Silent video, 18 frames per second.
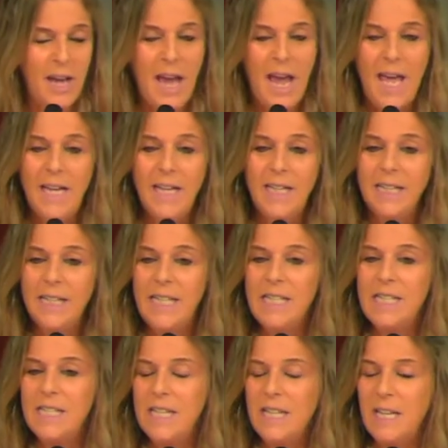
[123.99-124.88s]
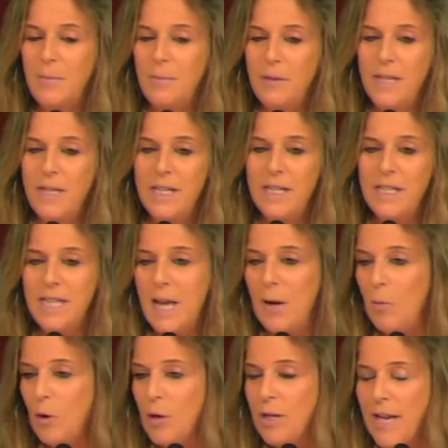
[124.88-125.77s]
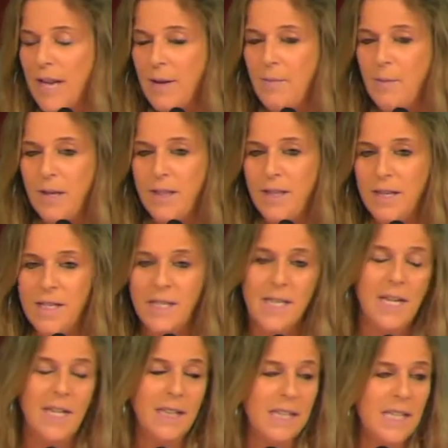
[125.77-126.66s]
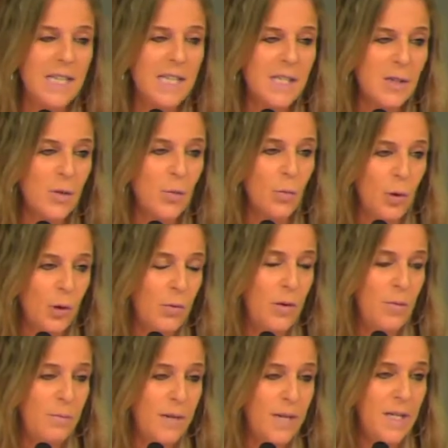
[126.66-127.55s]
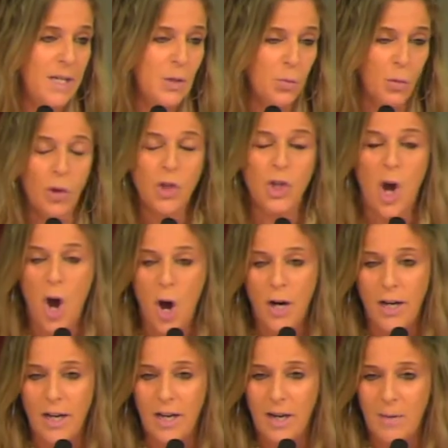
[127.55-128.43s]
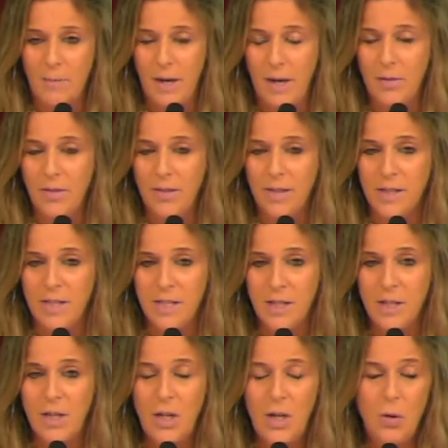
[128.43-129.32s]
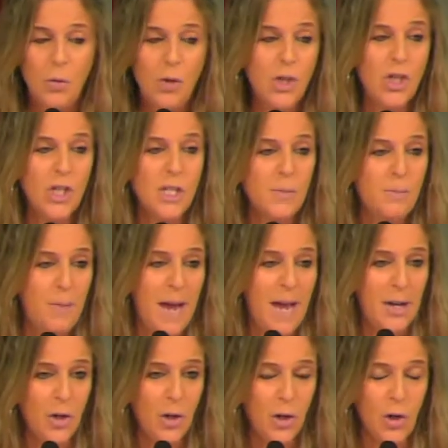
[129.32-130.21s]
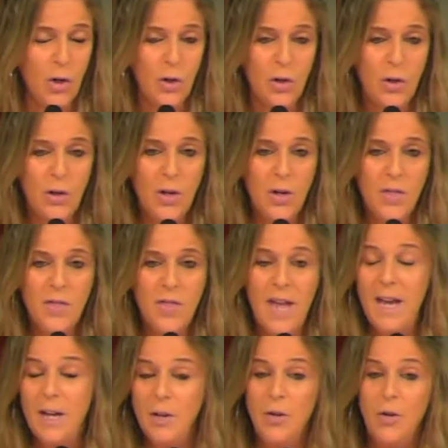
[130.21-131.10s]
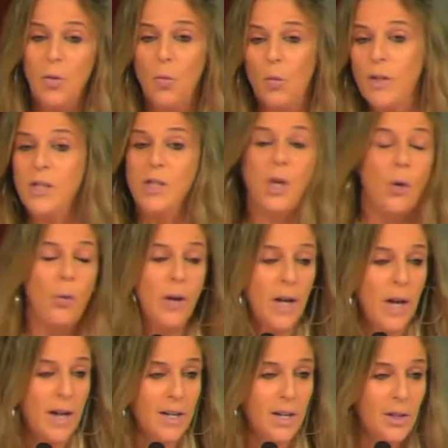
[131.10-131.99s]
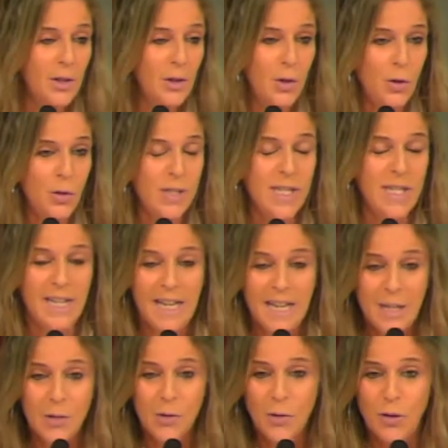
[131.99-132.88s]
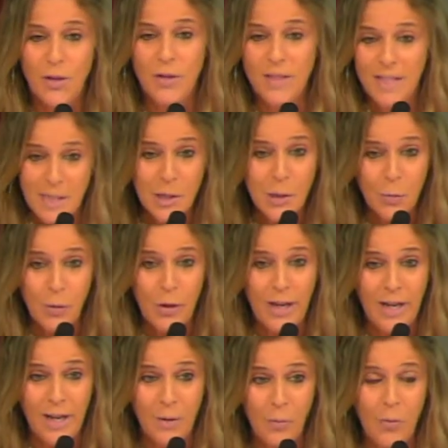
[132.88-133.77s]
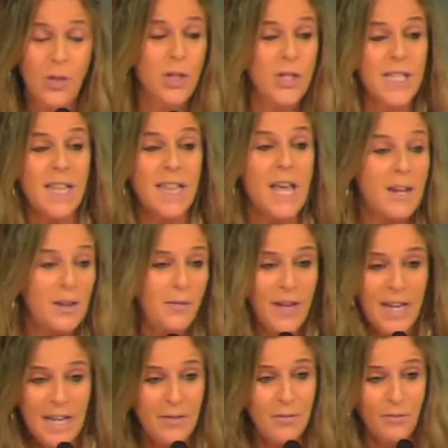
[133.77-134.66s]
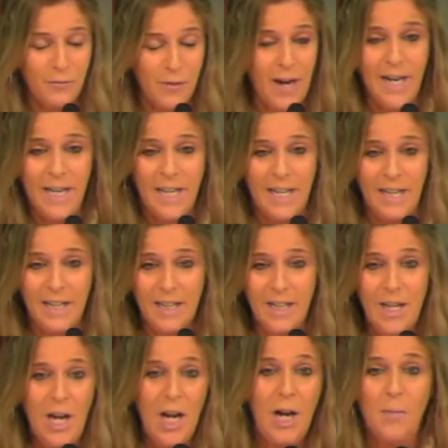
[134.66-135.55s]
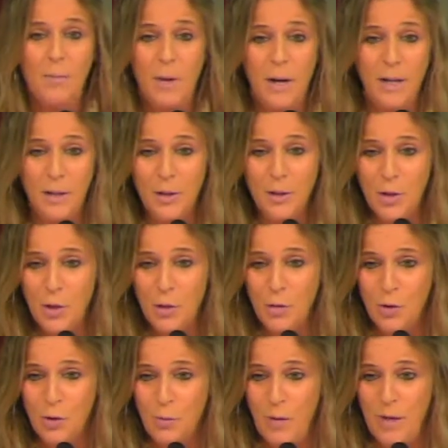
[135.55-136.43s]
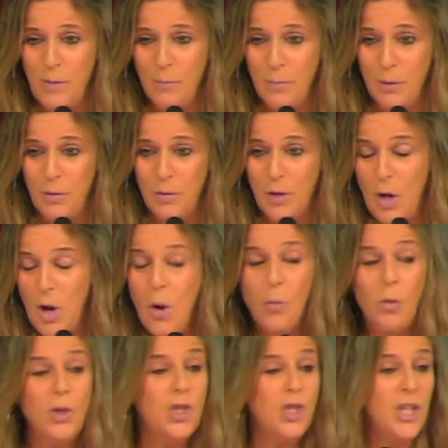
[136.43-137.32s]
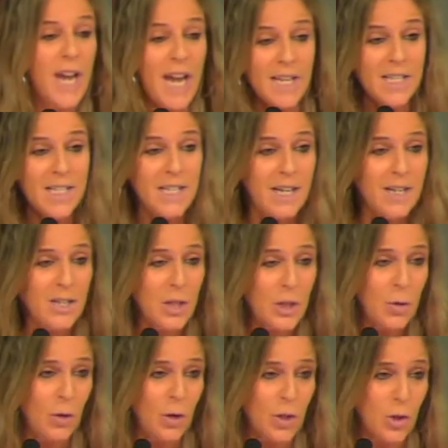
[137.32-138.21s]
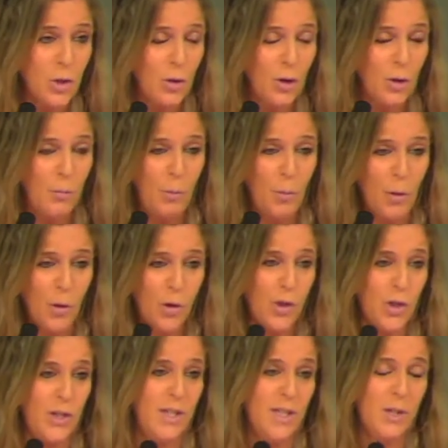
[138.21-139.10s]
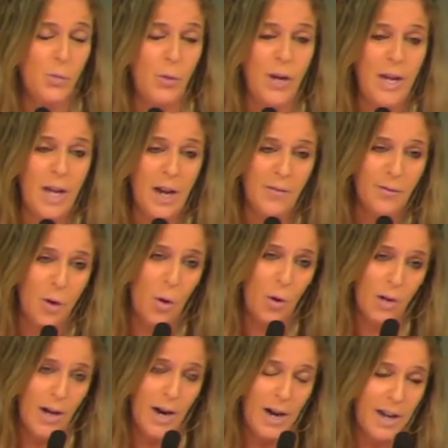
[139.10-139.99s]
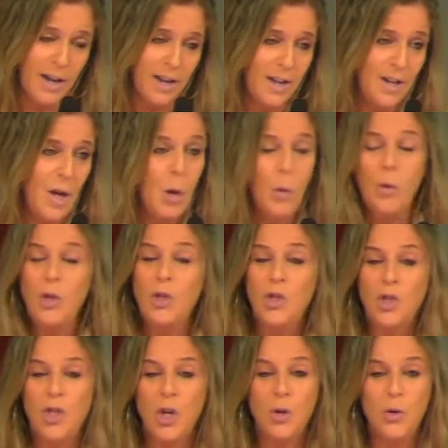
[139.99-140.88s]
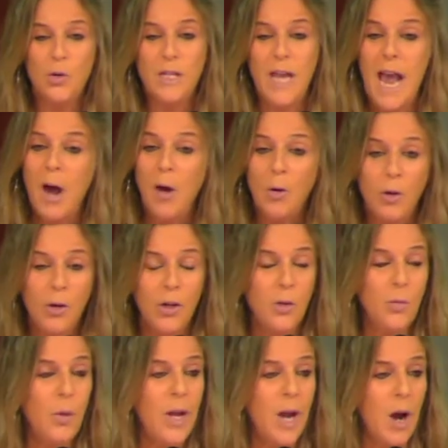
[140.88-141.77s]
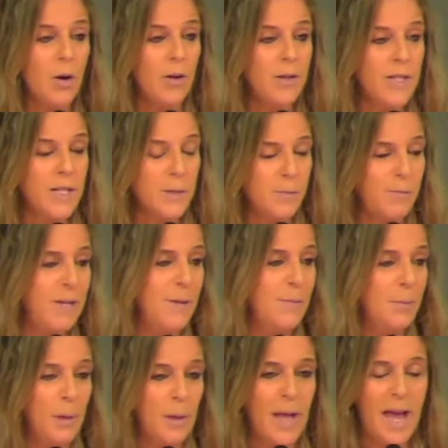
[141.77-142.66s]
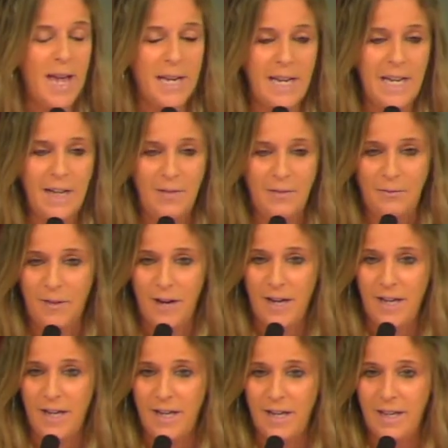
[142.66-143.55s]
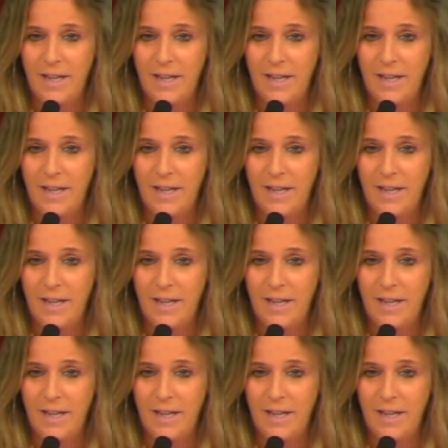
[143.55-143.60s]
And at least it means that we're naming this, and at least it means we're talking about this, which is better than what's going on in the news in Israel this week, which is a lot of infighting among the Jewish people, which gets us to our Torah portion this week of Korach, which shows how good we are as a people at infighting.